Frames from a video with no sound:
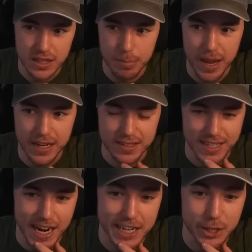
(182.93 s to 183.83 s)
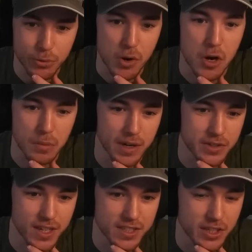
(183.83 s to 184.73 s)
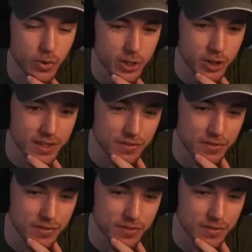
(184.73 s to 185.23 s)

the paint and siding are wrong, but I was honestly questioning